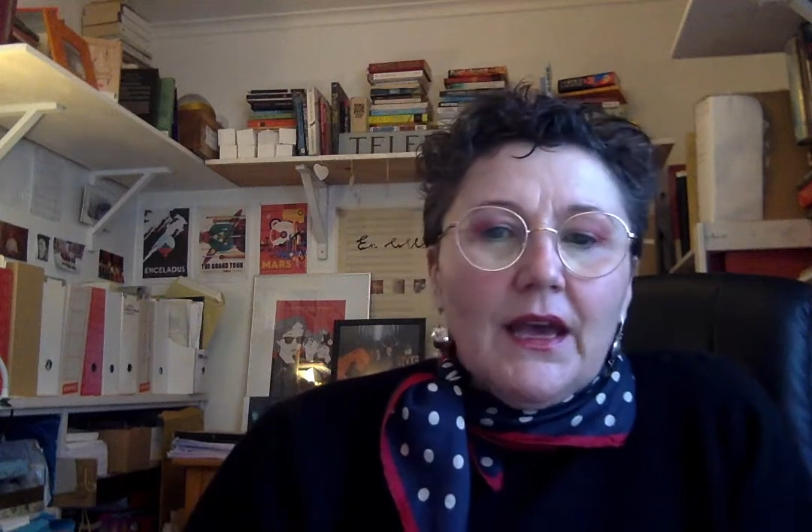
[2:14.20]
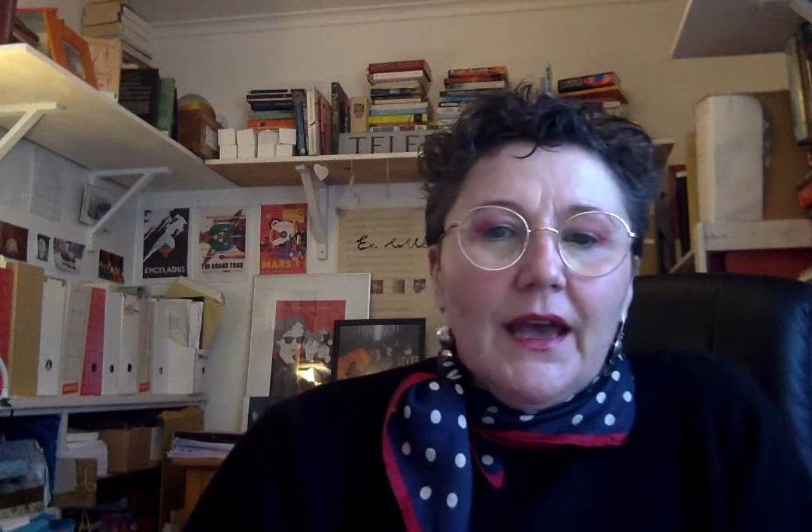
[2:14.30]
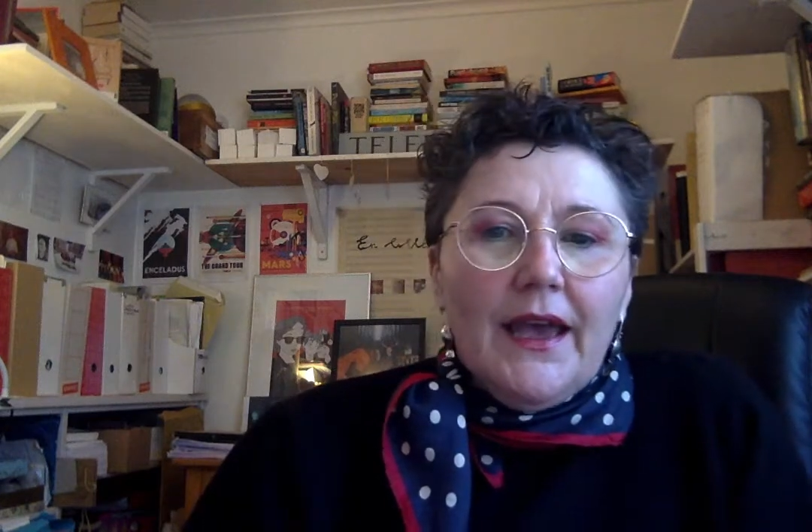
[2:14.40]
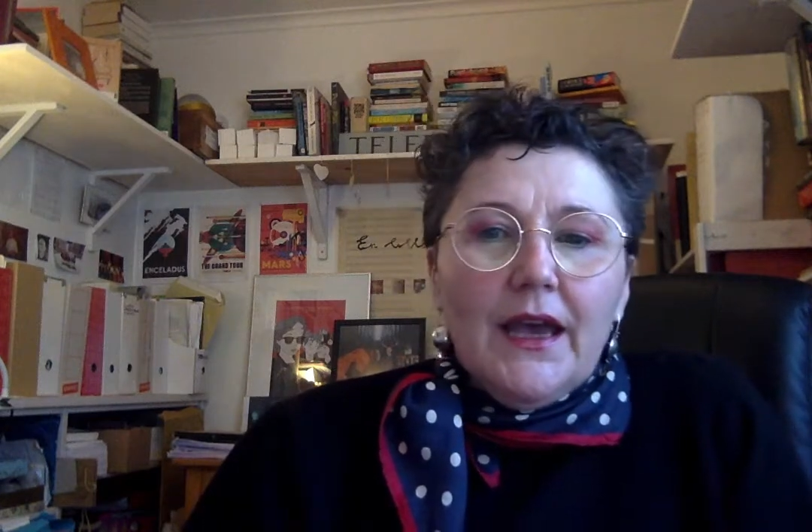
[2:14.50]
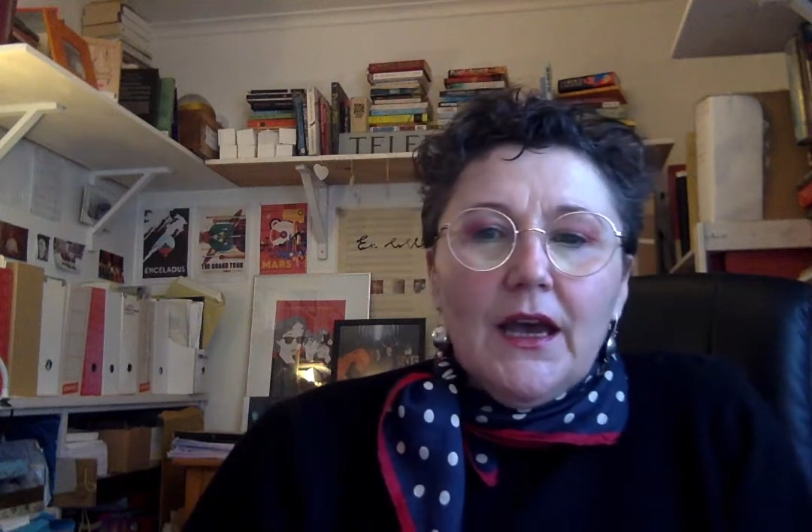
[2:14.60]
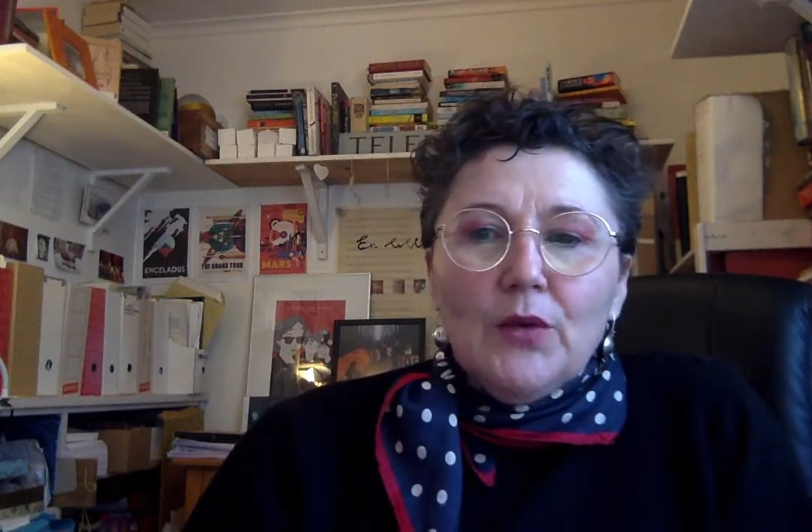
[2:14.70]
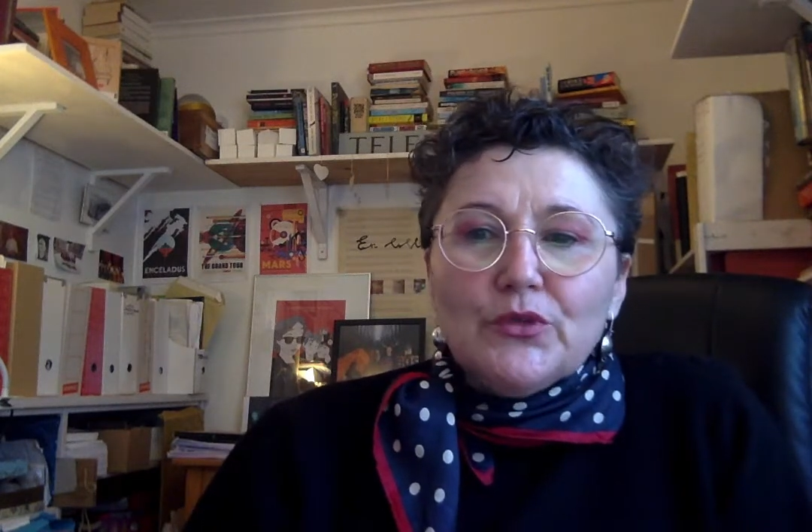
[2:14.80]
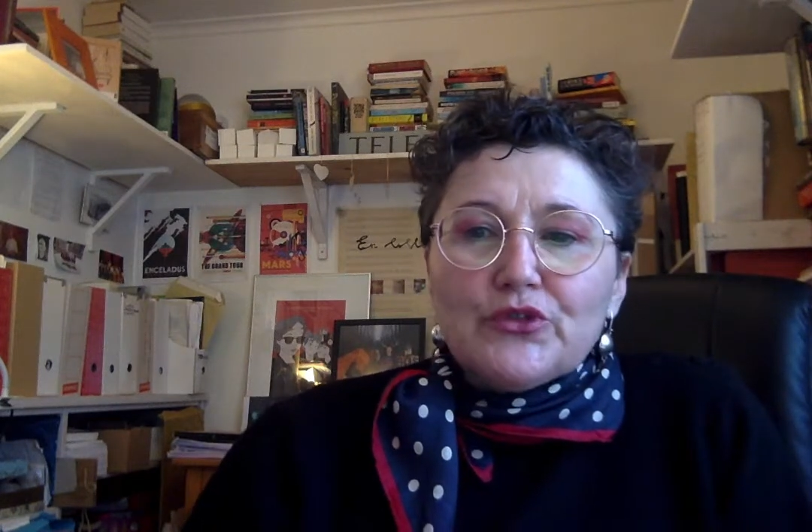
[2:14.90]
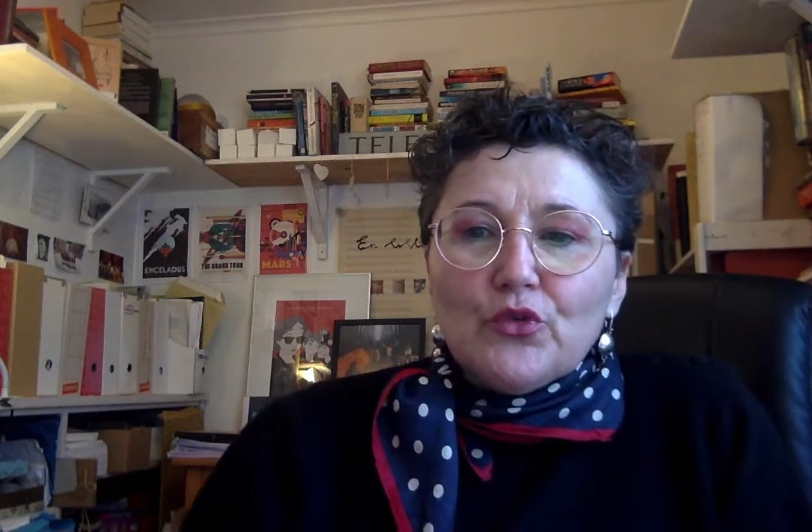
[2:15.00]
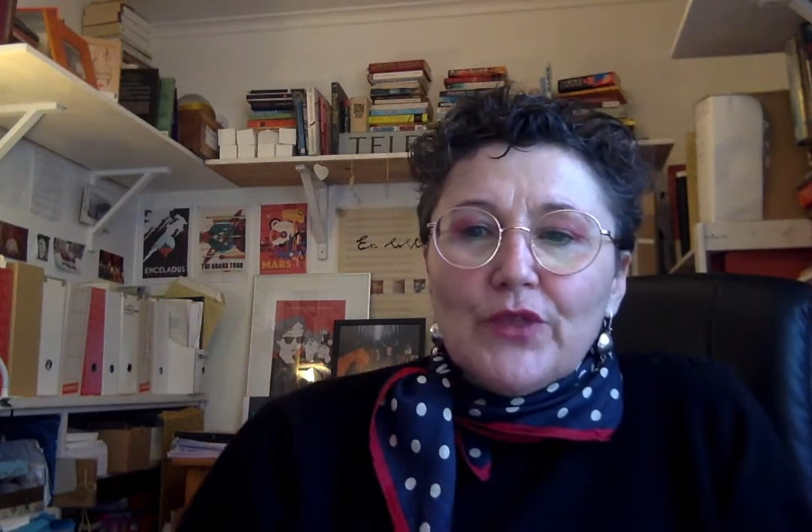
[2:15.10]

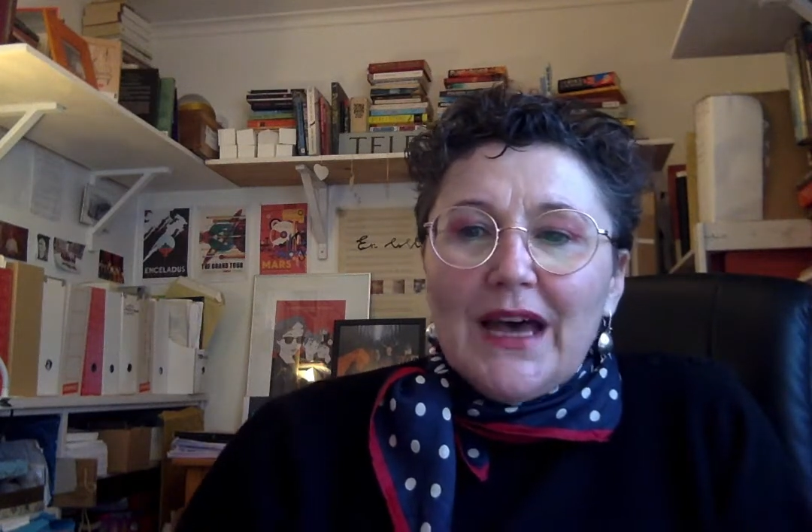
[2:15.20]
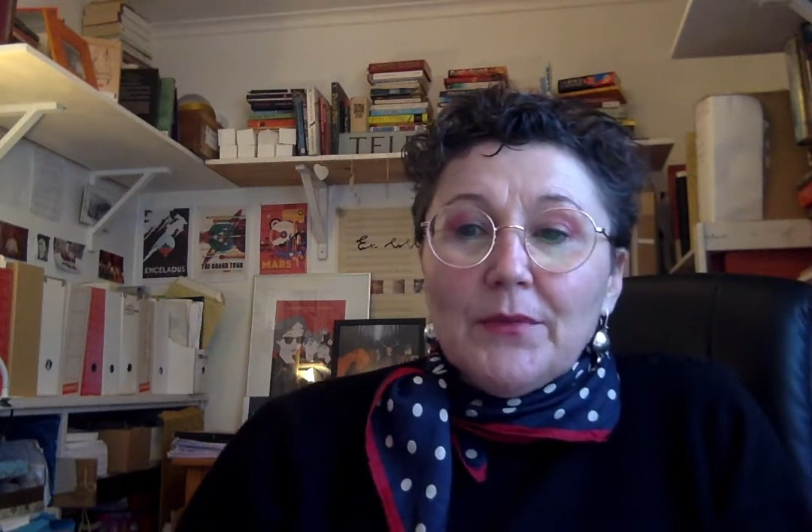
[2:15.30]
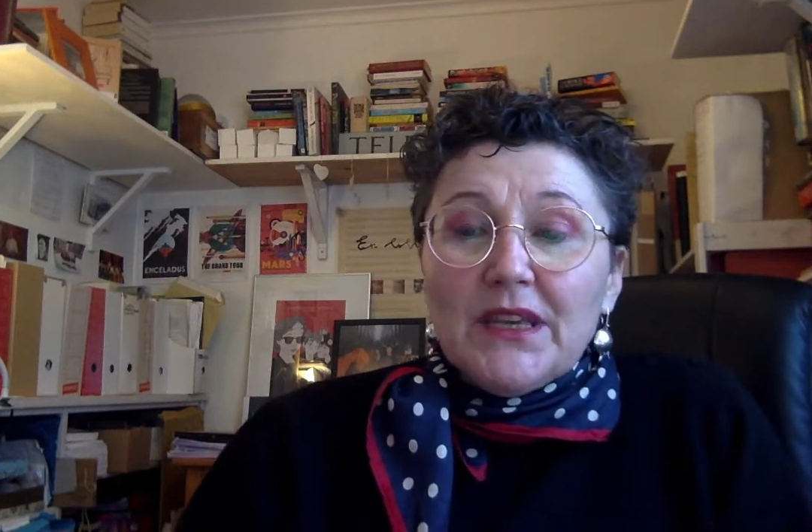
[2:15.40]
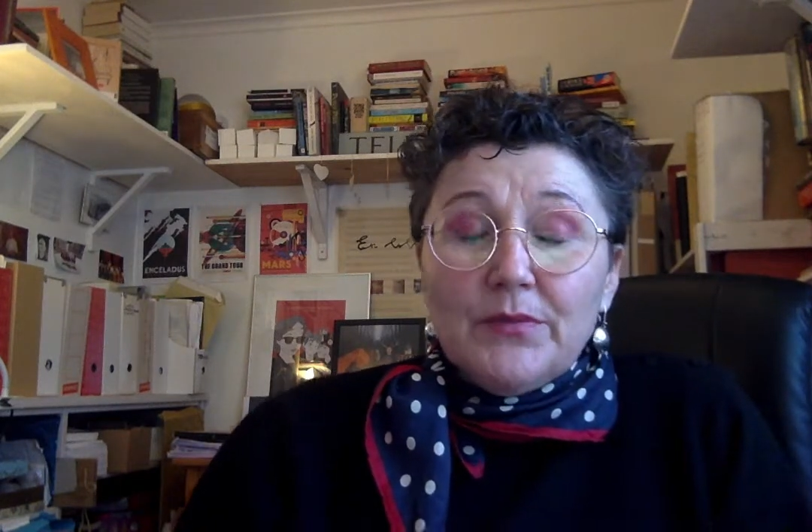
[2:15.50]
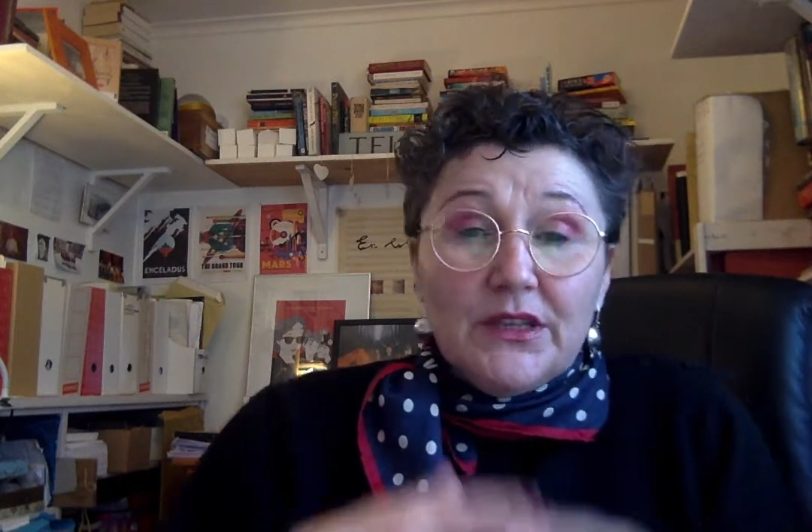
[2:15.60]
So that might be,